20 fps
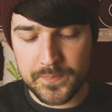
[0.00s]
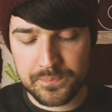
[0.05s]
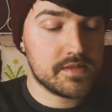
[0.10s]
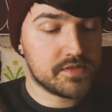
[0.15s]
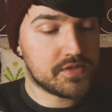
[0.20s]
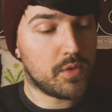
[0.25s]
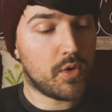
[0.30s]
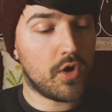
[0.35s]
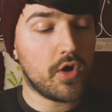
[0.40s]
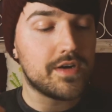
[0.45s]

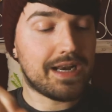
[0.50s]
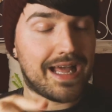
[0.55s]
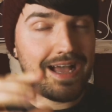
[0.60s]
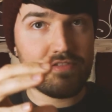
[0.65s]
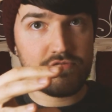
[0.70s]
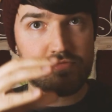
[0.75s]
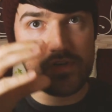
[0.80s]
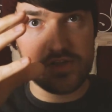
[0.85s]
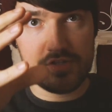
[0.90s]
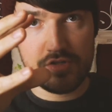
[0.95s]
So on
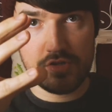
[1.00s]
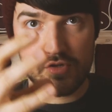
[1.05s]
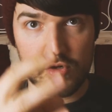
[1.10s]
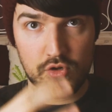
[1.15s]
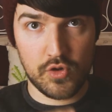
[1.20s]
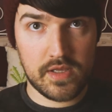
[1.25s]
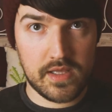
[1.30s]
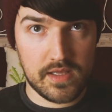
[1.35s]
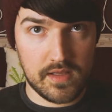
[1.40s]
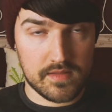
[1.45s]
average, just
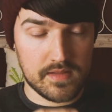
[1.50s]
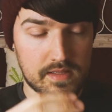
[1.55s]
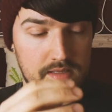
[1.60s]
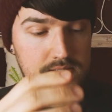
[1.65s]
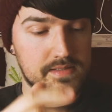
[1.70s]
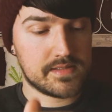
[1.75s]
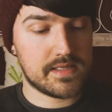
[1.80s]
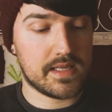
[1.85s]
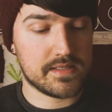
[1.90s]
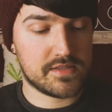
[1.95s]
looking at the
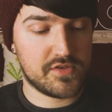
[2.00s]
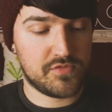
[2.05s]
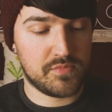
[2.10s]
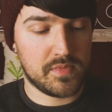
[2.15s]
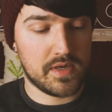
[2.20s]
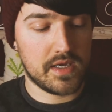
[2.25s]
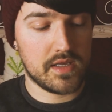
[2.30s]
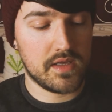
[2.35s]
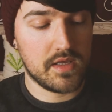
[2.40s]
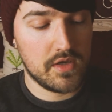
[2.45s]
stats of
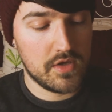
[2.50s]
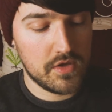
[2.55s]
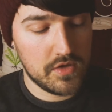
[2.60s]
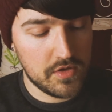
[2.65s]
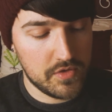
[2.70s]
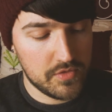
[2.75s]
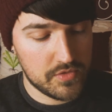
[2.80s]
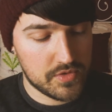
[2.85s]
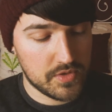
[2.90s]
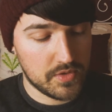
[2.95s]
my
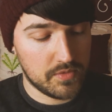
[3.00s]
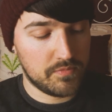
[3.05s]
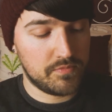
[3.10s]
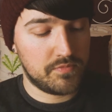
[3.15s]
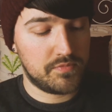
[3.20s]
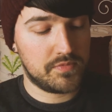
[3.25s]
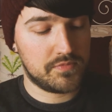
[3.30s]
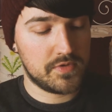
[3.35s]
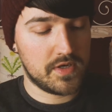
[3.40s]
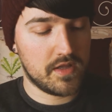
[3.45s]
YouTube
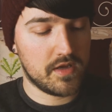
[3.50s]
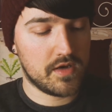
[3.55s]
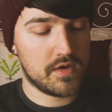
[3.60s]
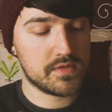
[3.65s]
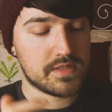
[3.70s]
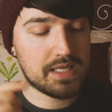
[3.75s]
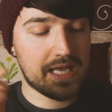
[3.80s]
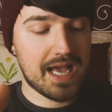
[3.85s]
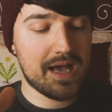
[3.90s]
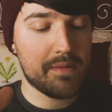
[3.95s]

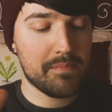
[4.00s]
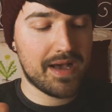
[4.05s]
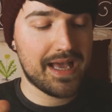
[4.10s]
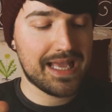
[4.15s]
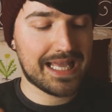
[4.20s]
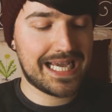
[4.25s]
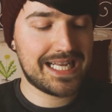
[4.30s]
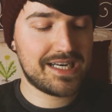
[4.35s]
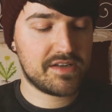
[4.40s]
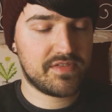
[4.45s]
videos, at
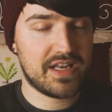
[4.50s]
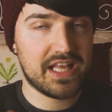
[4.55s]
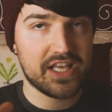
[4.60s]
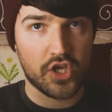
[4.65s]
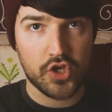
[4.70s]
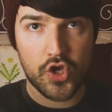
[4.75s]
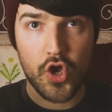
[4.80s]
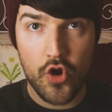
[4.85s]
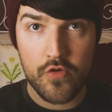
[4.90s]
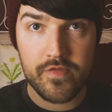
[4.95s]
my kind of
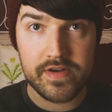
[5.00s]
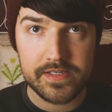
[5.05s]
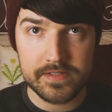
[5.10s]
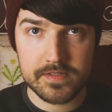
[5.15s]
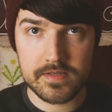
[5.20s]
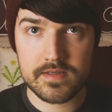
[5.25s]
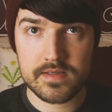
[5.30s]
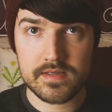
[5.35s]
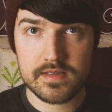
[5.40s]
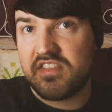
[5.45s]
like
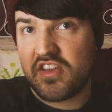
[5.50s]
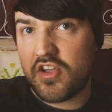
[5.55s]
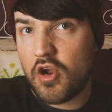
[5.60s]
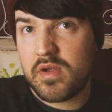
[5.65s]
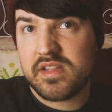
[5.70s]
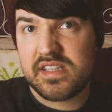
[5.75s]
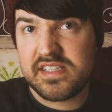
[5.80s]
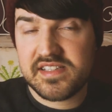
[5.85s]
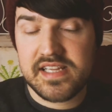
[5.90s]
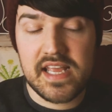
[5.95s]
the
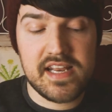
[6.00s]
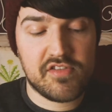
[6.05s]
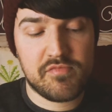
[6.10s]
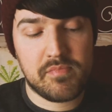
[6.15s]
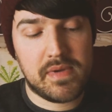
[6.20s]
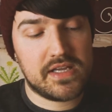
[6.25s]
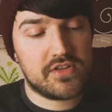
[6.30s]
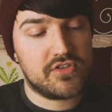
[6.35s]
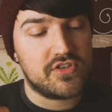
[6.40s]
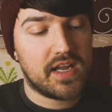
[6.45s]
current state of
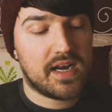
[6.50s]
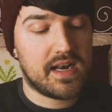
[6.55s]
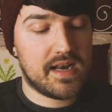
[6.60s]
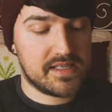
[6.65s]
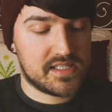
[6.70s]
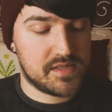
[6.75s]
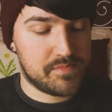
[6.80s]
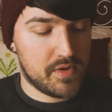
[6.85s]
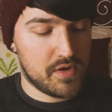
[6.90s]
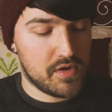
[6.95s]
my channel,
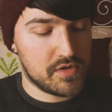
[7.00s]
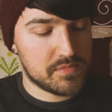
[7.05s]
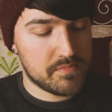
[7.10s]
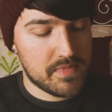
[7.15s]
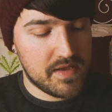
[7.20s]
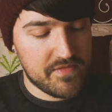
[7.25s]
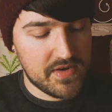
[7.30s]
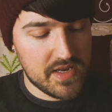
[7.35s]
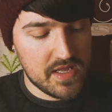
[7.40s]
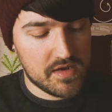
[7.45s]
I suppose,
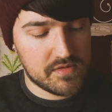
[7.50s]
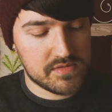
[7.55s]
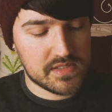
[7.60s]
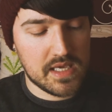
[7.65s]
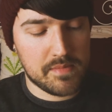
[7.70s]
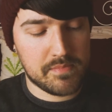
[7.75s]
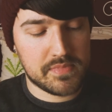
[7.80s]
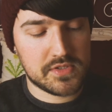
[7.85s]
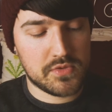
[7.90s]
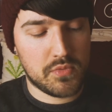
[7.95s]
my videos
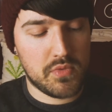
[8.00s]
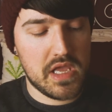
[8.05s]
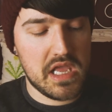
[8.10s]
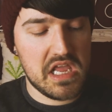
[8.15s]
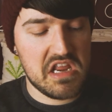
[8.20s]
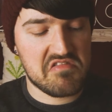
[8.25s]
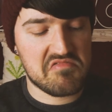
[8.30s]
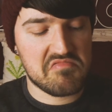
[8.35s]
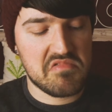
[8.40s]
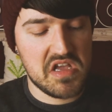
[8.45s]
get
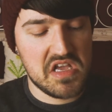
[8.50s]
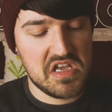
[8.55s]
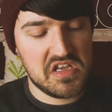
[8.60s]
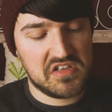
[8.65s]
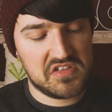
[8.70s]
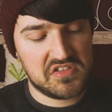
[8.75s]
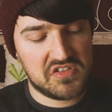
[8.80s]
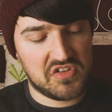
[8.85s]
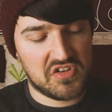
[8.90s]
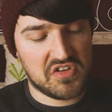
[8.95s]
between
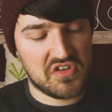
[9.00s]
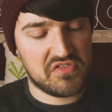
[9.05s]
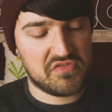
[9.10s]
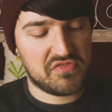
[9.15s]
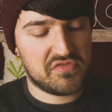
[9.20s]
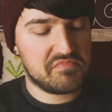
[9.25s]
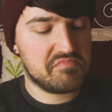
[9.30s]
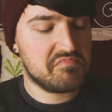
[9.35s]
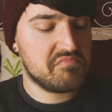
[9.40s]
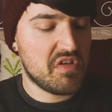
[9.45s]
sort
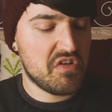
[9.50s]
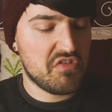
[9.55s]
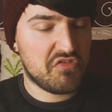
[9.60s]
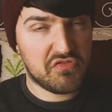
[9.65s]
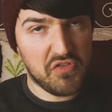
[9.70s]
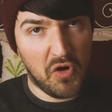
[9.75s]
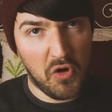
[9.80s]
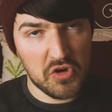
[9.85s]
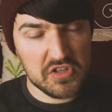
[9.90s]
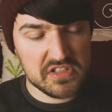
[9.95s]
of
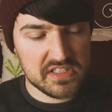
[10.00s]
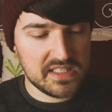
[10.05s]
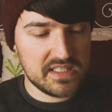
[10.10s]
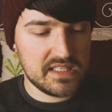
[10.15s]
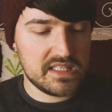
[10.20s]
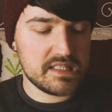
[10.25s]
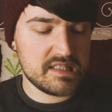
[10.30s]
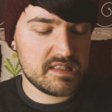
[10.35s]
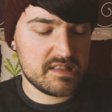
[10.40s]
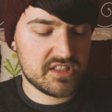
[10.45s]

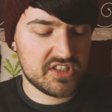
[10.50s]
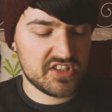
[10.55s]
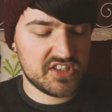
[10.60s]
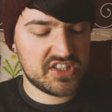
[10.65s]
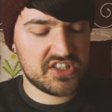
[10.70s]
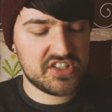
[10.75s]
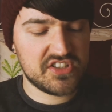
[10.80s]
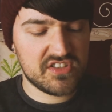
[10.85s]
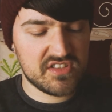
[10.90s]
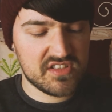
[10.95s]
40 to
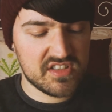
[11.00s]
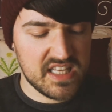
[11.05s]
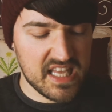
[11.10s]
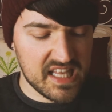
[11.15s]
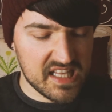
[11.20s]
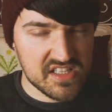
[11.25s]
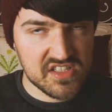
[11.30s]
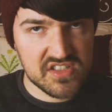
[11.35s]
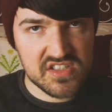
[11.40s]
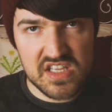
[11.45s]

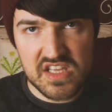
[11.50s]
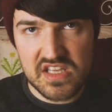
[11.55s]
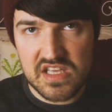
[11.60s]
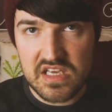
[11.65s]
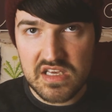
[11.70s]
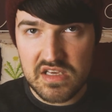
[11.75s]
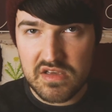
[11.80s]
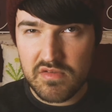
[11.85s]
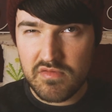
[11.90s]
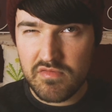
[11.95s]
60
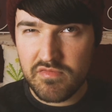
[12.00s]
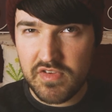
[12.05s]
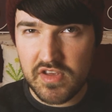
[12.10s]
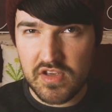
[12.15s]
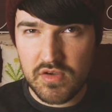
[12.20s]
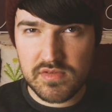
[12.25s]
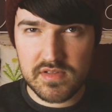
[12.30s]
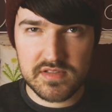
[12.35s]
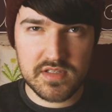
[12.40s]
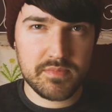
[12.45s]

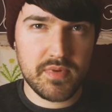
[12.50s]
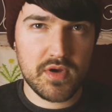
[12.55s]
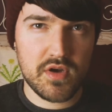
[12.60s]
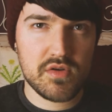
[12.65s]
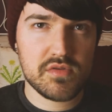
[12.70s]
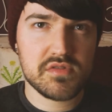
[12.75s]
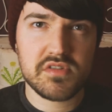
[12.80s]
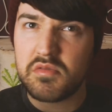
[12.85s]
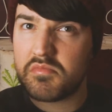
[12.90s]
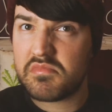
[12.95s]
views, I
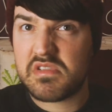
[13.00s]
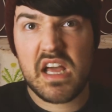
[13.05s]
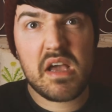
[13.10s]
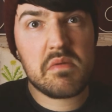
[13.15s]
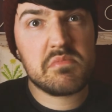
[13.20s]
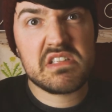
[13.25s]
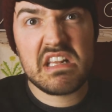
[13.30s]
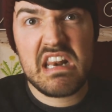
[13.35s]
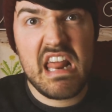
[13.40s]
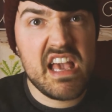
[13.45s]
suppose,
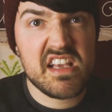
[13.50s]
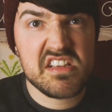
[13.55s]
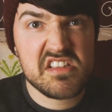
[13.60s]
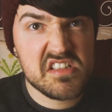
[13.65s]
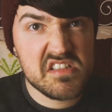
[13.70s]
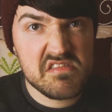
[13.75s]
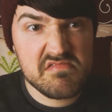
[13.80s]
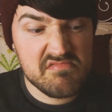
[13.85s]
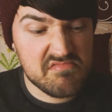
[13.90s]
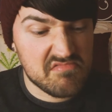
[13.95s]
sometimes
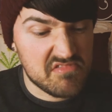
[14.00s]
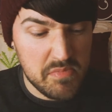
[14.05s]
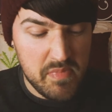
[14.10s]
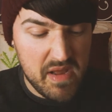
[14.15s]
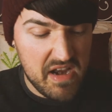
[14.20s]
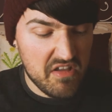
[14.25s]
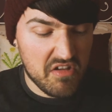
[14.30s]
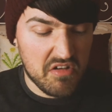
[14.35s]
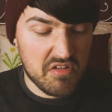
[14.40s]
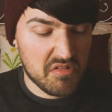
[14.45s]
less,
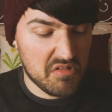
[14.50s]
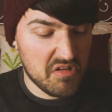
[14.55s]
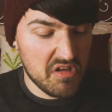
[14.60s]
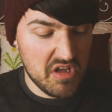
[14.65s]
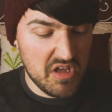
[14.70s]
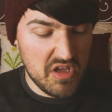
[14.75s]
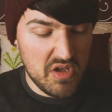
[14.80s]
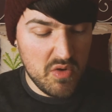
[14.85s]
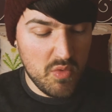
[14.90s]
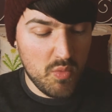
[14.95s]
depending on
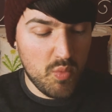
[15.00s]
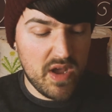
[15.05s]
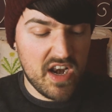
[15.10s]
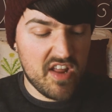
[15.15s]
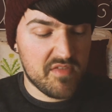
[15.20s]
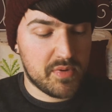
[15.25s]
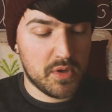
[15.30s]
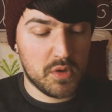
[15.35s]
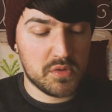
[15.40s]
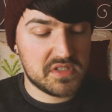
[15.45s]
when
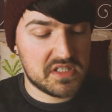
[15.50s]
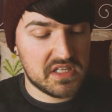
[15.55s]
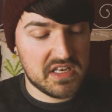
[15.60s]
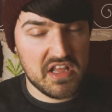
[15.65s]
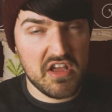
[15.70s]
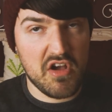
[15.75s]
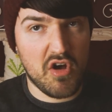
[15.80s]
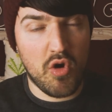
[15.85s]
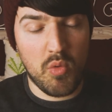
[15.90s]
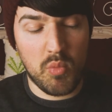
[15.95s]
I posted
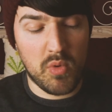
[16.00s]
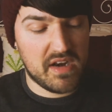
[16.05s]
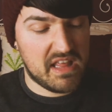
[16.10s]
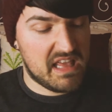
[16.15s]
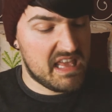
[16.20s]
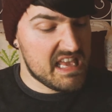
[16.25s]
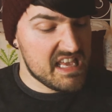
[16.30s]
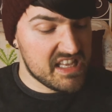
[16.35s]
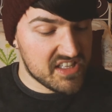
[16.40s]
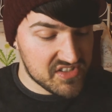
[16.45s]
it or what
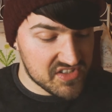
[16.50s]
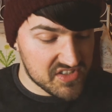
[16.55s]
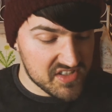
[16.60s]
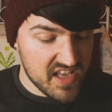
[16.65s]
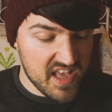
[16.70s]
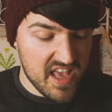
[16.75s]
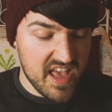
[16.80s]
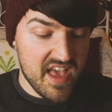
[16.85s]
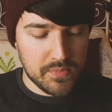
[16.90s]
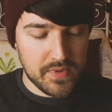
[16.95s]
it is.
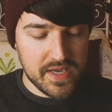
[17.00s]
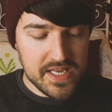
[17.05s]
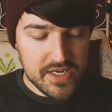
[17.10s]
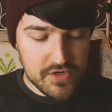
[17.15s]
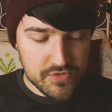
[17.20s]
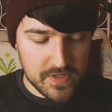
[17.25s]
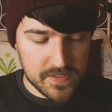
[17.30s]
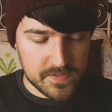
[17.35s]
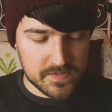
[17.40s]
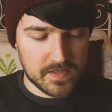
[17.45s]
But
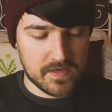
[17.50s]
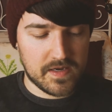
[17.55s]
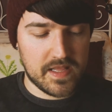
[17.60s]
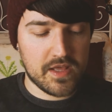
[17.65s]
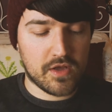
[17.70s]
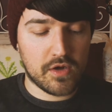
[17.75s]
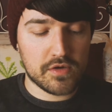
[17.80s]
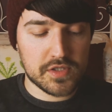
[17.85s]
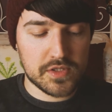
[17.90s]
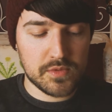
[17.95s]

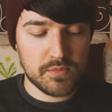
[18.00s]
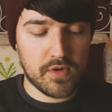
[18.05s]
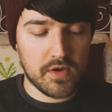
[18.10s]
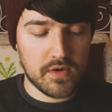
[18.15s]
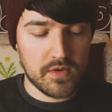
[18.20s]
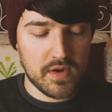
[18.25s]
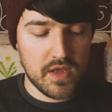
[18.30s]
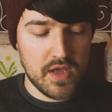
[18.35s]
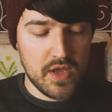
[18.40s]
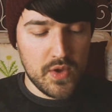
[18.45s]
interestingly, it got to the
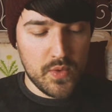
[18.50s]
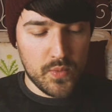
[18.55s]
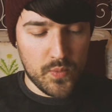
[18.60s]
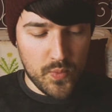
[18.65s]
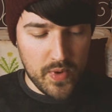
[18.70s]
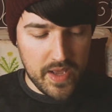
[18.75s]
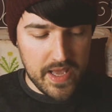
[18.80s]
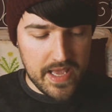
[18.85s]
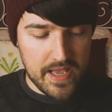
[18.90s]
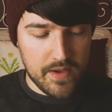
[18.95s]
one
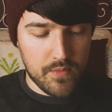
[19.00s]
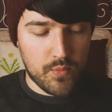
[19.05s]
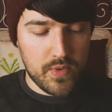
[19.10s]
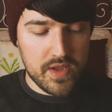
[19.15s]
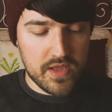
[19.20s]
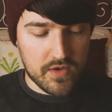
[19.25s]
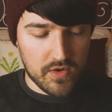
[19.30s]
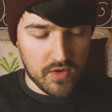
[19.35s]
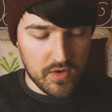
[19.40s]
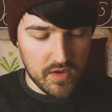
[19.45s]
where
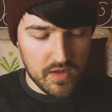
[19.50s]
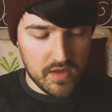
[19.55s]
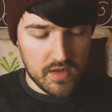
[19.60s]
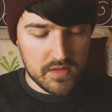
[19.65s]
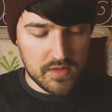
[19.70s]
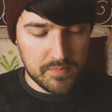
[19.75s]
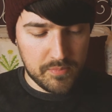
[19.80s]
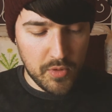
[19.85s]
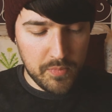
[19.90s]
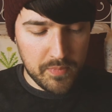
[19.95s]
we got
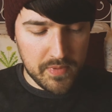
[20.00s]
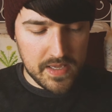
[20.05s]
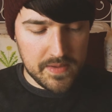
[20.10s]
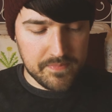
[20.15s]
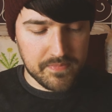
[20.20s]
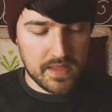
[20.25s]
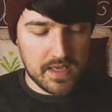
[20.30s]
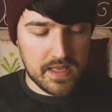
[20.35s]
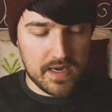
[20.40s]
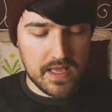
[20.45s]
the
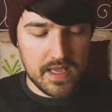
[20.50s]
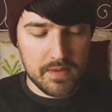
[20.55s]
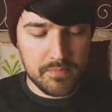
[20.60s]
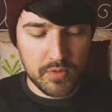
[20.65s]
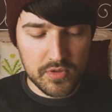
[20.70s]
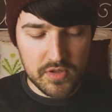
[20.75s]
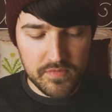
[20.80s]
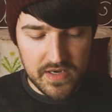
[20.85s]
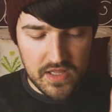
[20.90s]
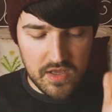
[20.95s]
puppy, and I
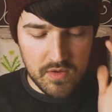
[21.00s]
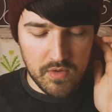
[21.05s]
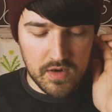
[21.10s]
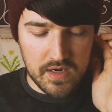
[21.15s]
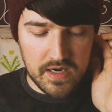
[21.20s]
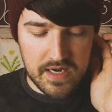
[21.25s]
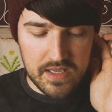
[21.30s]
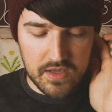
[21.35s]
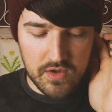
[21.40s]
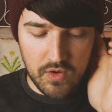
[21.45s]
put the video
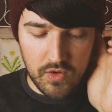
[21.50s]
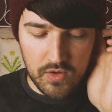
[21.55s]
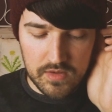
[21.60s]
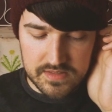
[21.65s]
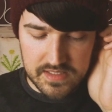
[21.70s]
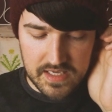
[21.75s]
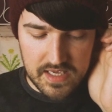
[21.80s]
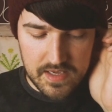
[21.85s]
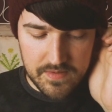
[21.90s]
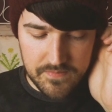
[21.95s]
on and I
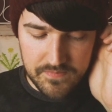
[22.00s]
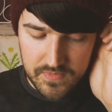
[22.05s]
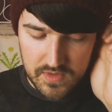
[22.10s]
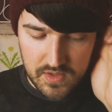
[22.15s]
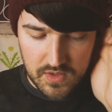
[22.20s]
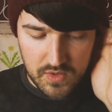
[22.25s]
called it,